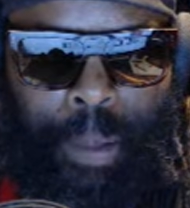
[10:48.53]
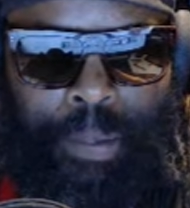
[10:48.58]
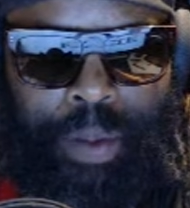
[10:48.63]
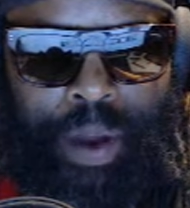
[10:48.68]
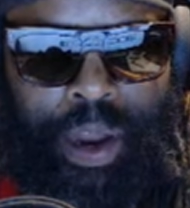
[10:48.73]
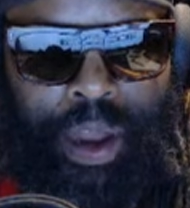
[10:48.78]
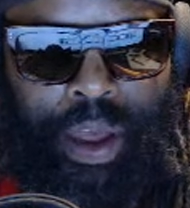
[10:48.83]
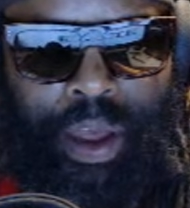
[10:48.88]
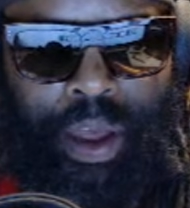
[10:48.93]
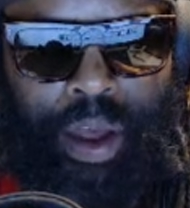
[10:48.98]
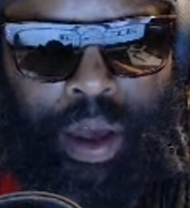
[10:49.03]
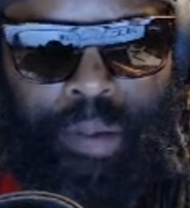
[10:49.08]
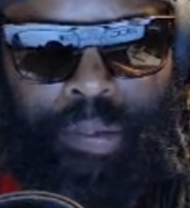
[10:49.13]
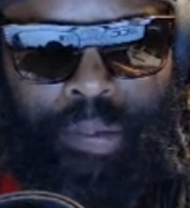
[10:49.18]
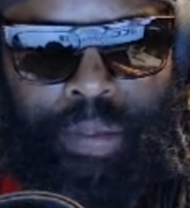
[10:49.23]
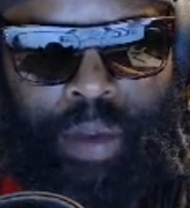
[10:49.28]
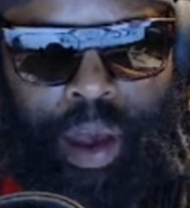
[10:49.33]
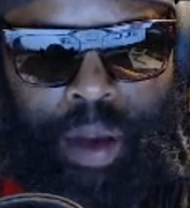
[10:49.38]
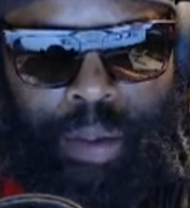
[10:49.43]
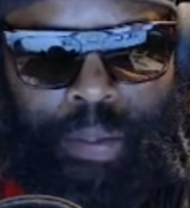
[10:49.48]
but
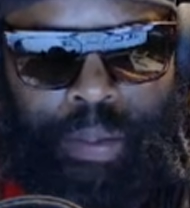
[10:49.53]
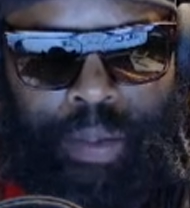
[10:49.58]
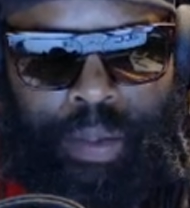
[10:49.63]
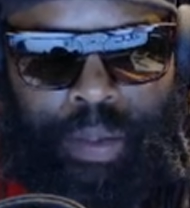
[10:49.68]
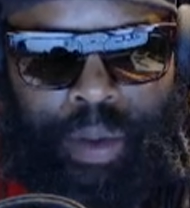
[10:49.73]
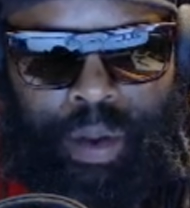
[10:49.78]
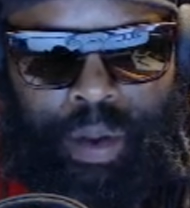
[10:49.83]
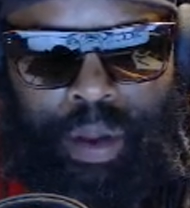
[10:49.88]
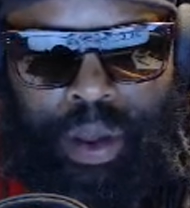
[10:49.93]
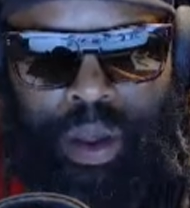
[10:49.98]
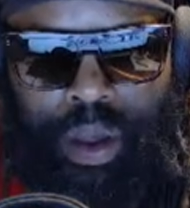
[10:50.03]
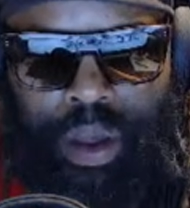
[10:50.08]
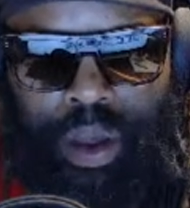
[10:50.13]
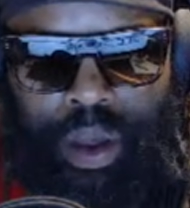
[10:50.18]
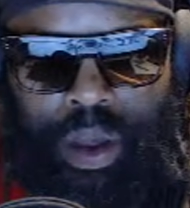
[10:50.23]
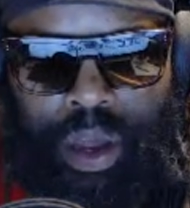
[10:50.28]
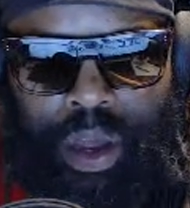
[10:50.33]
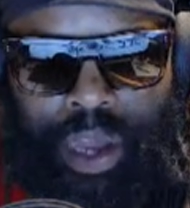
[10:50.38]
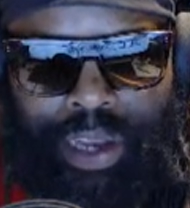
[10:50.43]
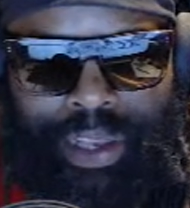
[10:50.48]

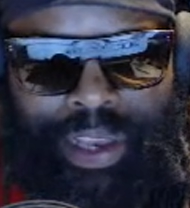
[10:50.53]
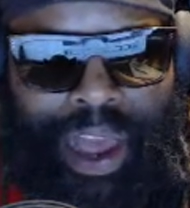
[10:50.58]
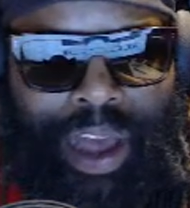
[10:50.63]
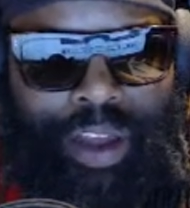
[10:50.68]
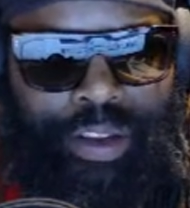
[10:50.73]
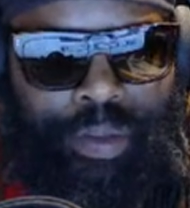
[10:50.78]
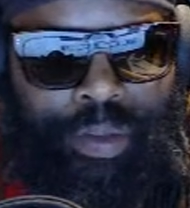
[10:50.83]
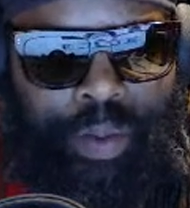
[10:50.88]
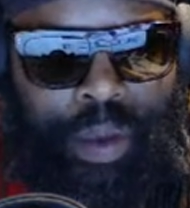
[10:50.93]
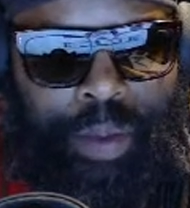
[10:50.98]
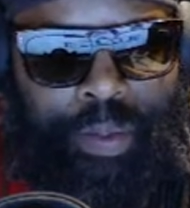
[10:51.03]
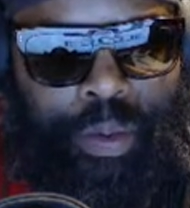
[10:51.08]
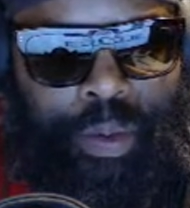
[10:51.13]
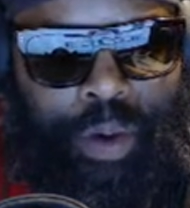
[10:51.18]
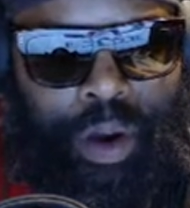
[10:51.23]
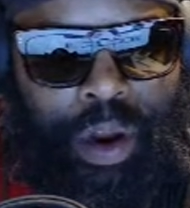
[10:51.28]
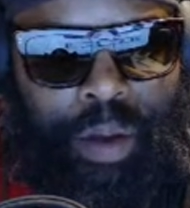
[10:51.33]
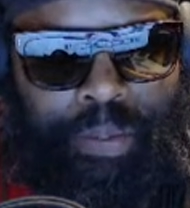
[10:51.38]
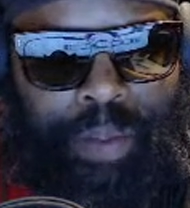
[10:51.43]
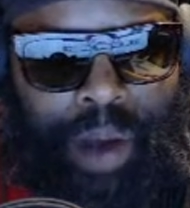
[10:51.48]
1,000 people
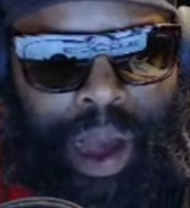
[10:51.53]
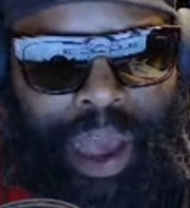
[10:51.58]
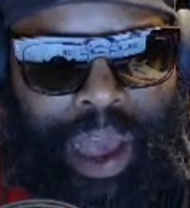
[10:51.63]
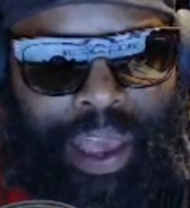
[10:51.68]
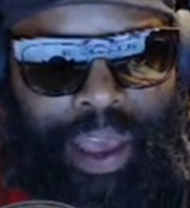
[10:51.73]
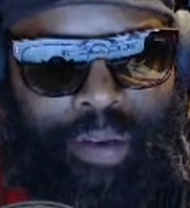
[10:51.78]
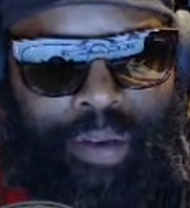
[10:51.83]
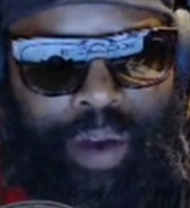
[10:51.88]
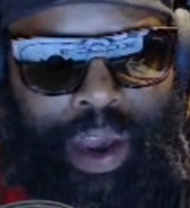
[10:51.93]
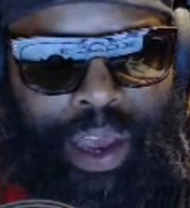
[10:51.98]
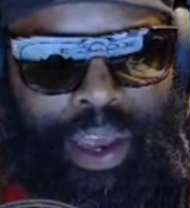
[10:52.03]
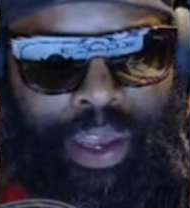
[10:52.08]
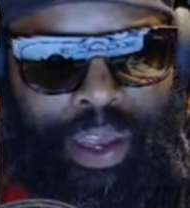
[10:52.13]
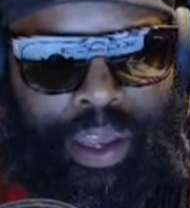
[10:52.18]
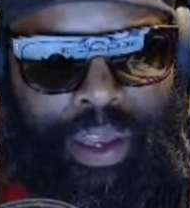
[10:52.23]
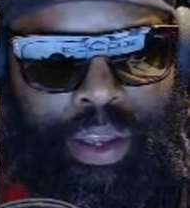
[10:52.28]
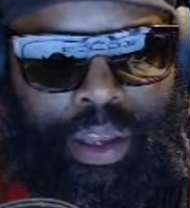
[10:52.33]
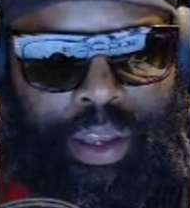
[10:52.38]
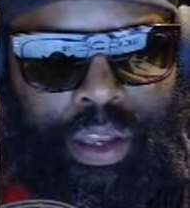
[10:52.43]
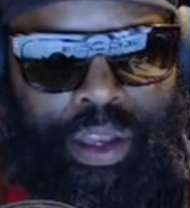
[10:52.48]
want to buy it, right?
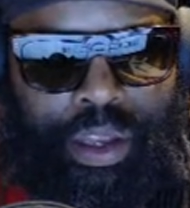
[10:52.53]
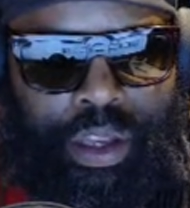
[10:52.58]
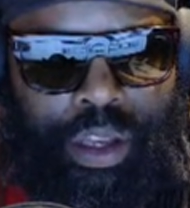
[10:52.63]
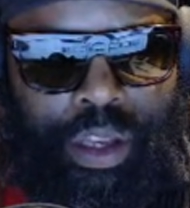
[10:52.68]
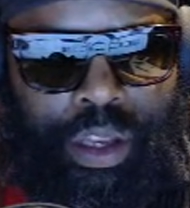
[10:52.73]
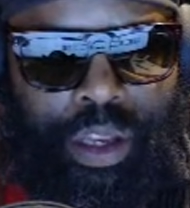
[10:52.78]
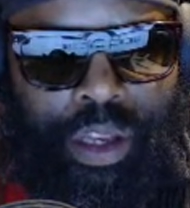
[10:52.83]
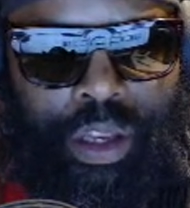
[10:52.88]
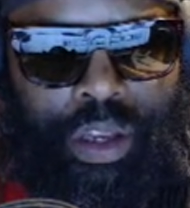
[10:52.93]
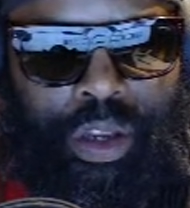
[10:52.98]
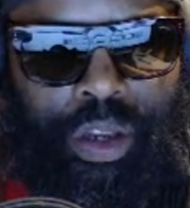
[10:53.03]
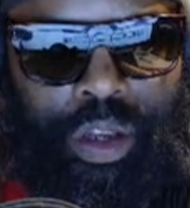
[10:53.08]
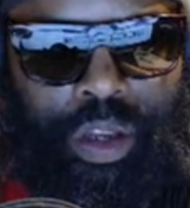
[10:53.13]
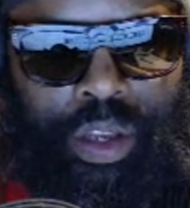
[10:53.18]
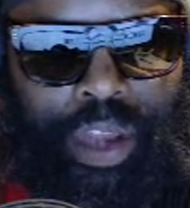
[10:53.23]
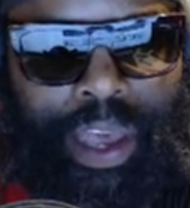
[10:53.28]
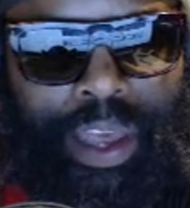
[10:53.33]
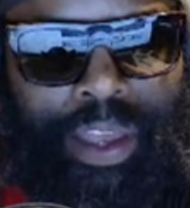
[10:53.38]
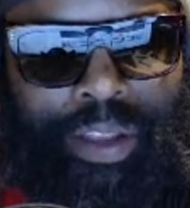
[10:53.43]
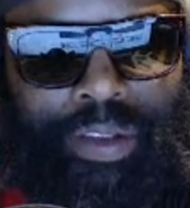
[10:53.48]

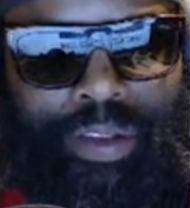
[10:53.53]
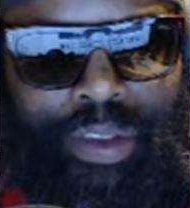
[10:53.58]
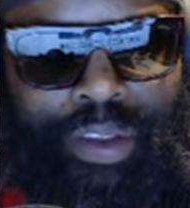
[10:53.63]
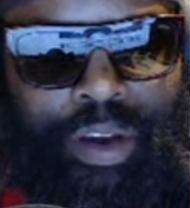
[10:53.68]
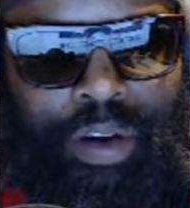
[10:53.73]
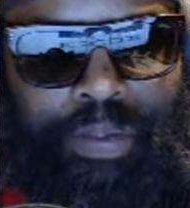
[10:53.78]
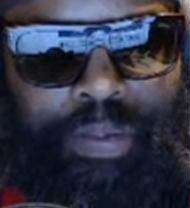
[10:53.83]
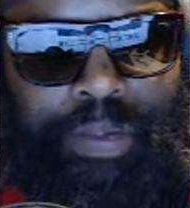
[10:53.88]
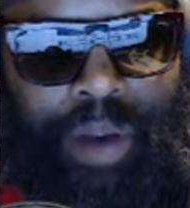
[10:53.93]
They can still